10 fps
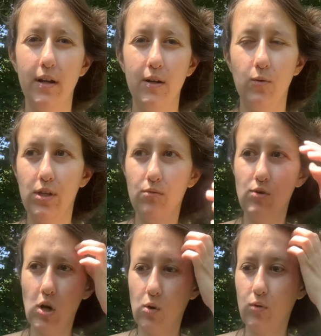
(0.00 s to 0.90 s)
when you
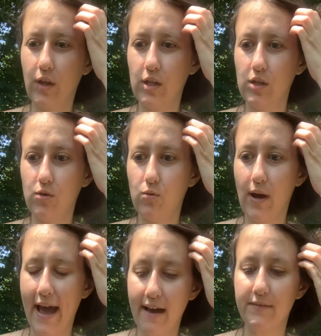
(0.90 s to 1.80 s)
know that you
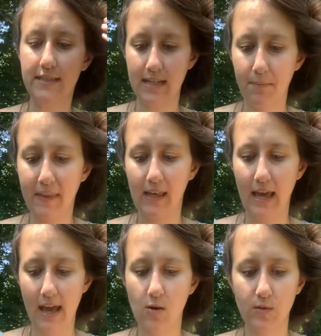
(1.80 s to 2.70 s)
have something
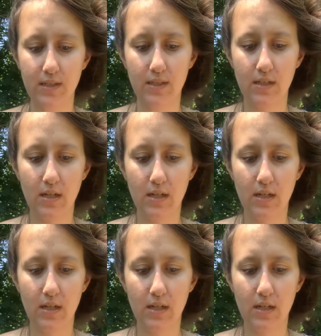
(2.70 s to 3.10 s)
else